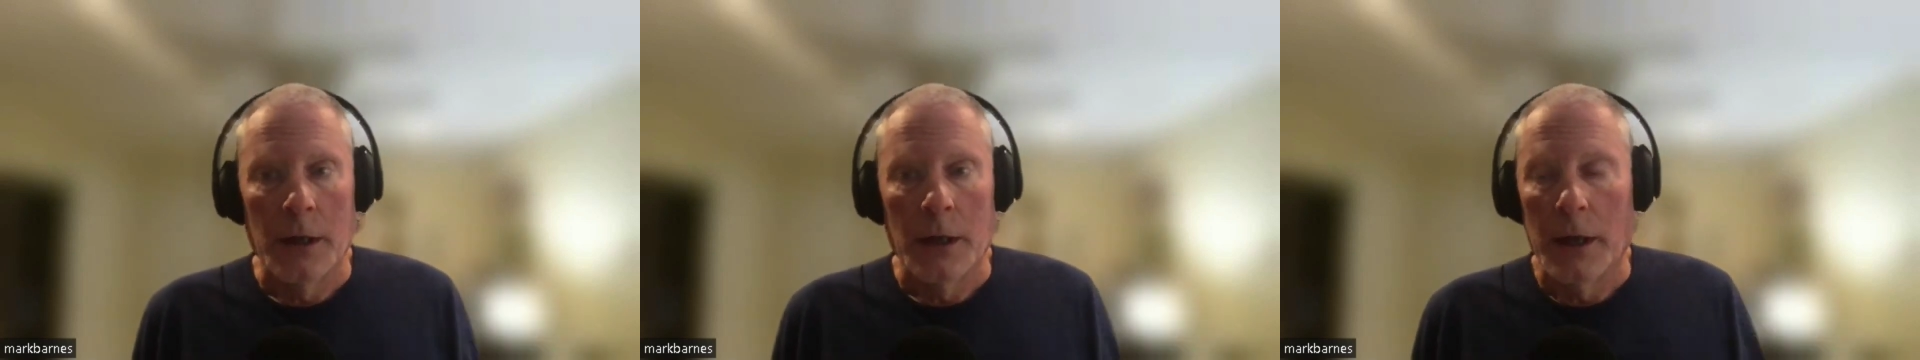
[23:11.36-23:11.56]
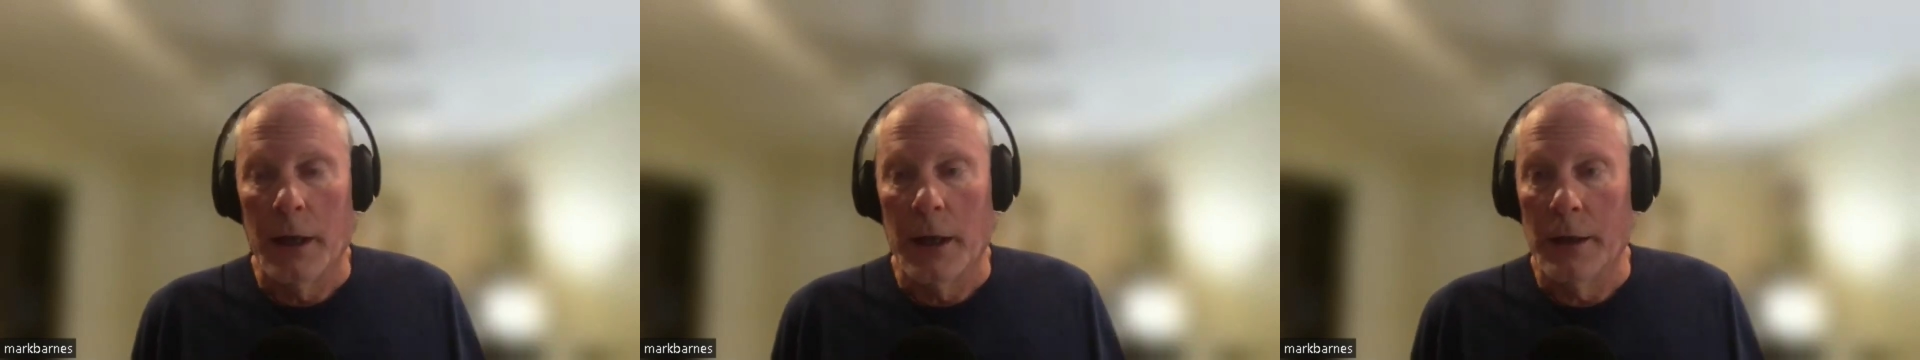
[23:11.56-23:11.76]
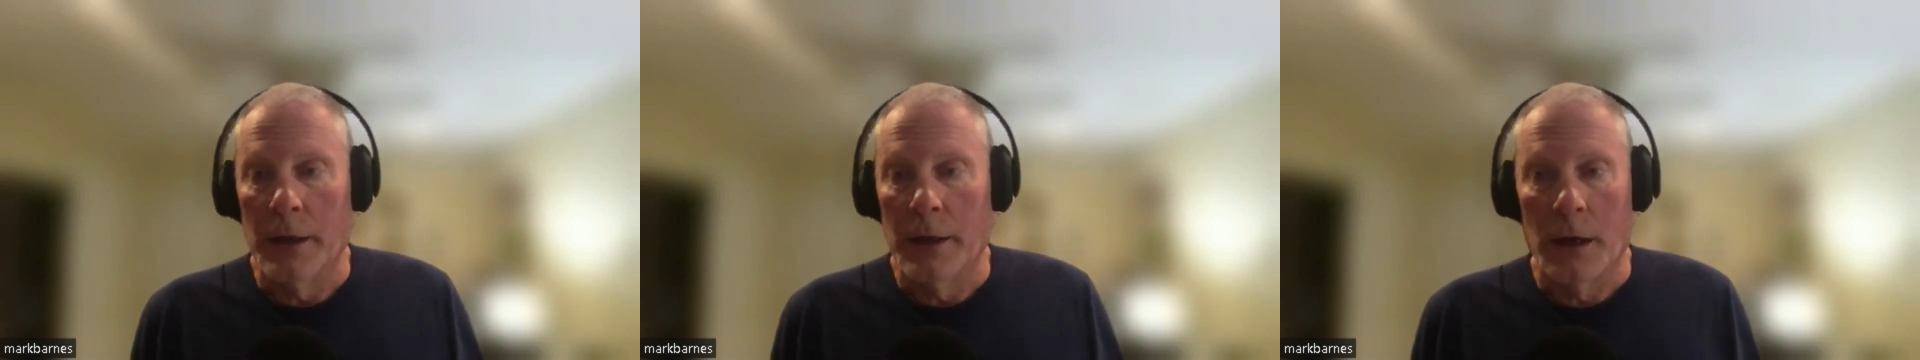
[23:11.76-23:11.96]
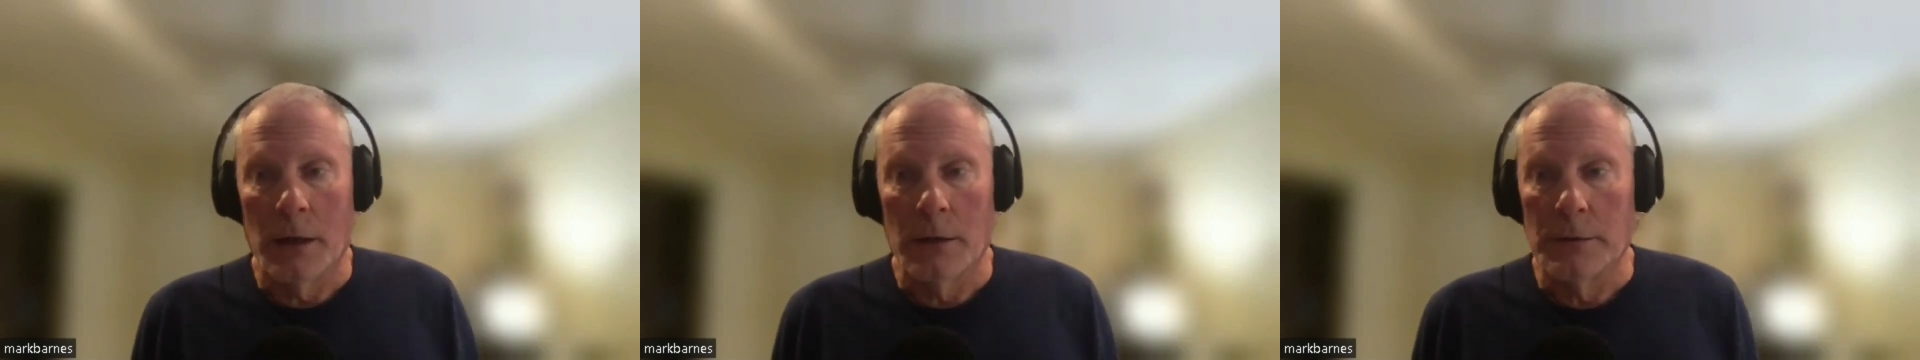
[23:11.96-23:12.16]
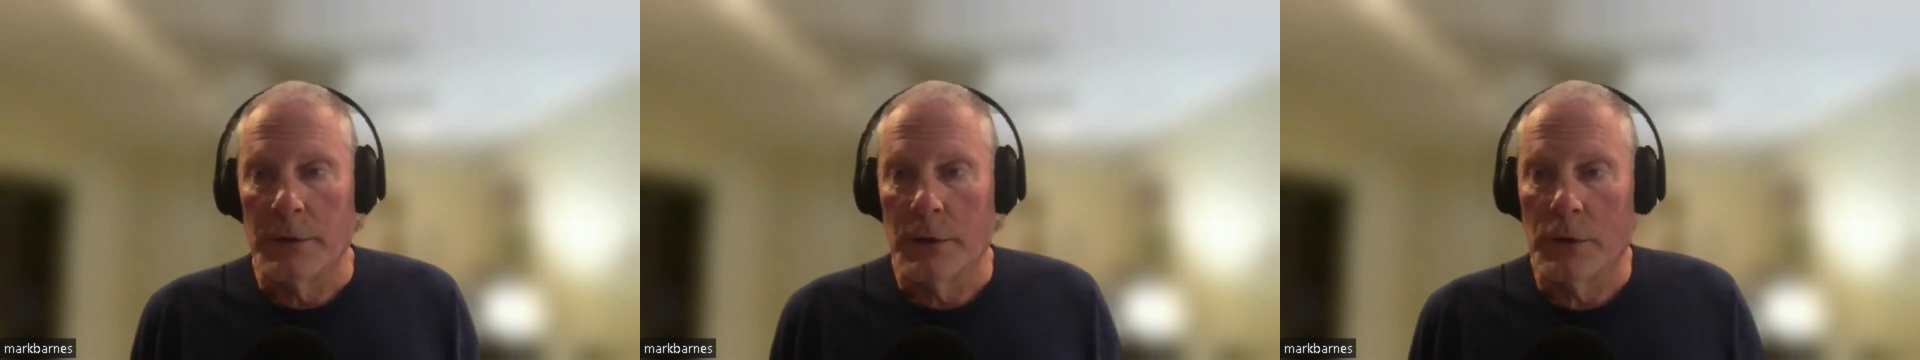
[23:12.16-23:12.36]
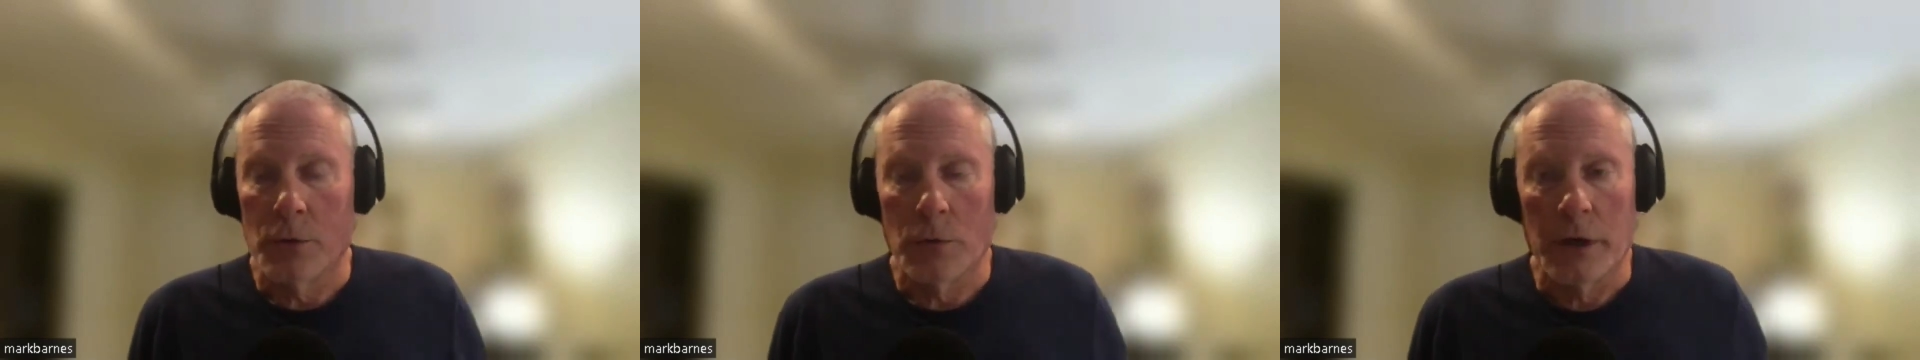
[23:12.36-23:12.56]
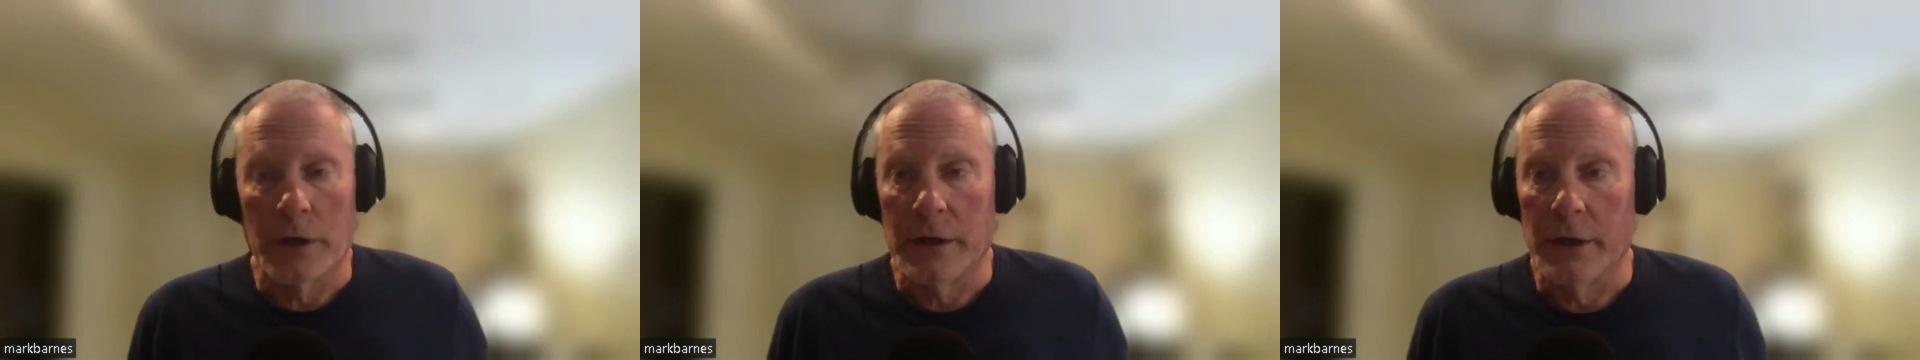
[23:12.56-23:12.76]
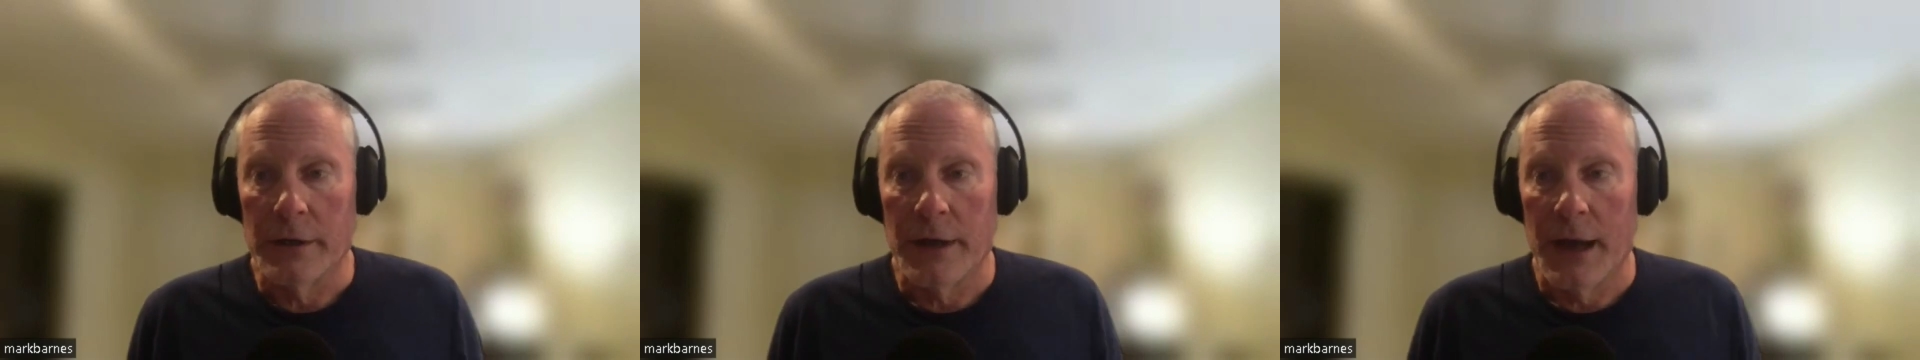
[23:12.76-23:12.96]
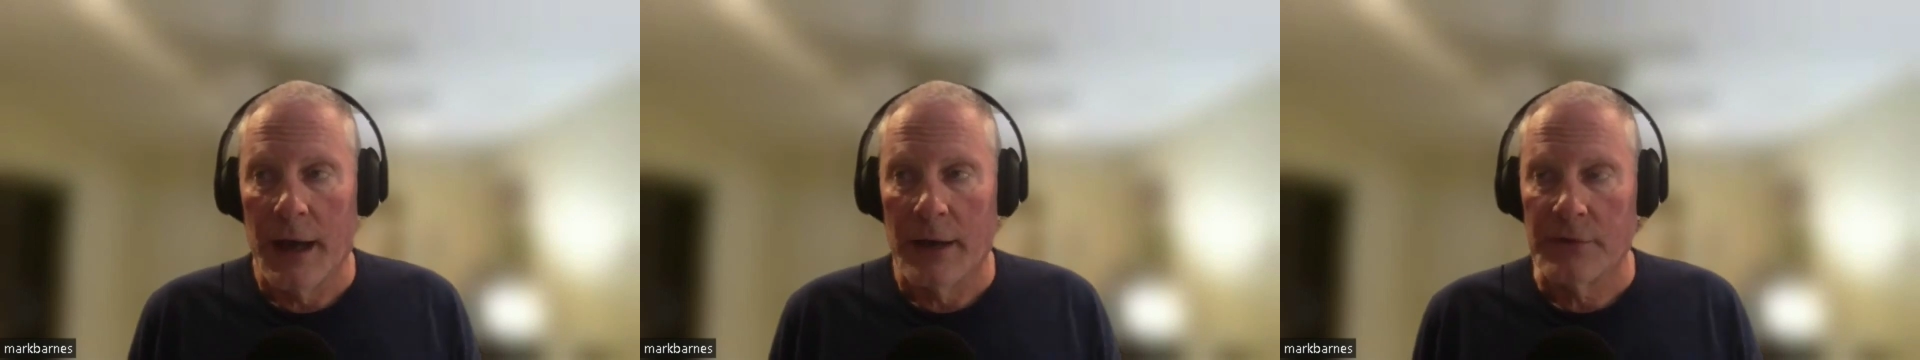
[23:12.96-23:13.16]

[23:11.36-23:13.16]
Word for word: And uh, you know, you're right. You, you have